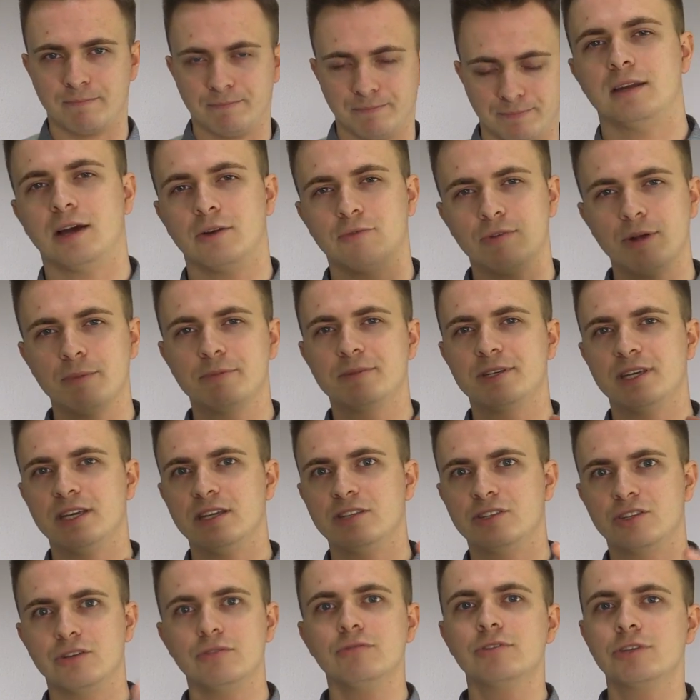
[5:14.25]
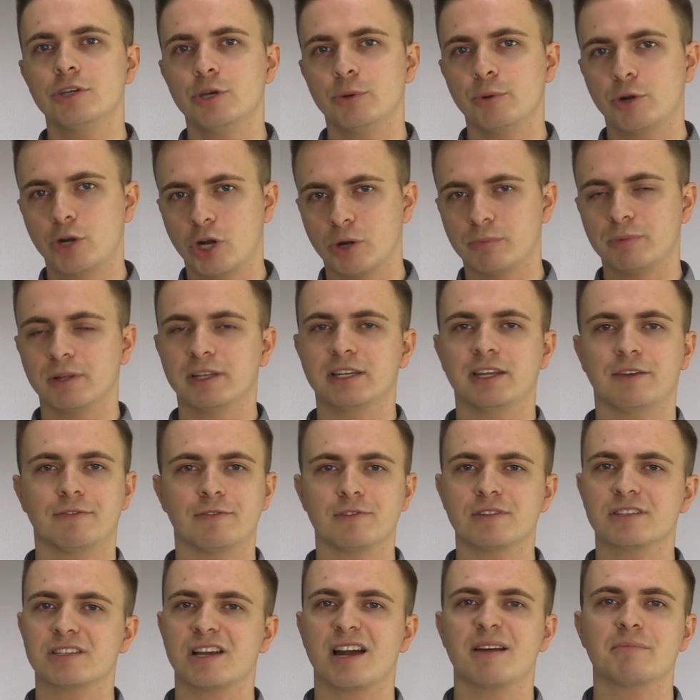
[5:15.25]
Now, RibbedTee do do a couple of
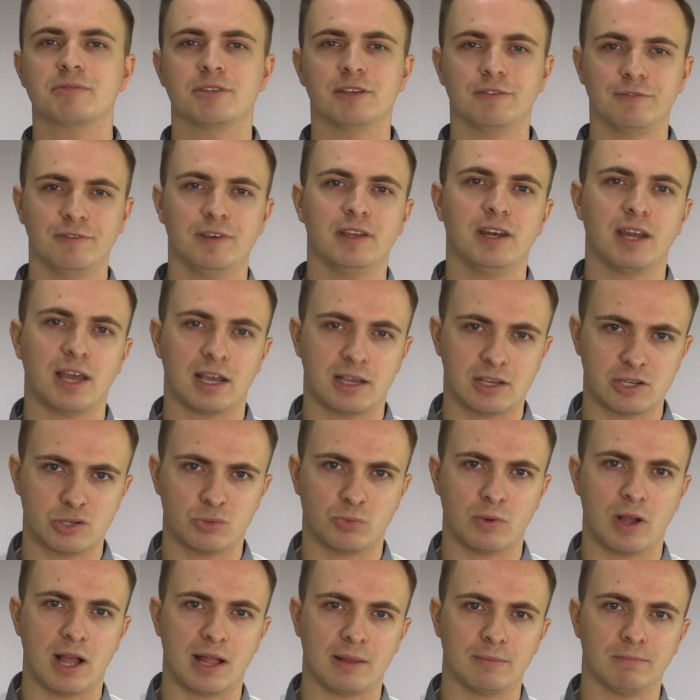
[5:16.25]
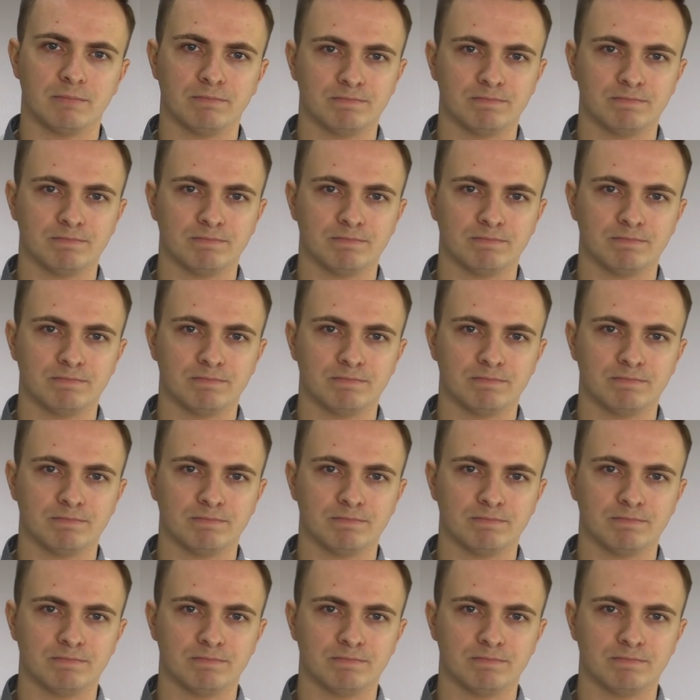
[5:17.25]
different types of V-neck as well.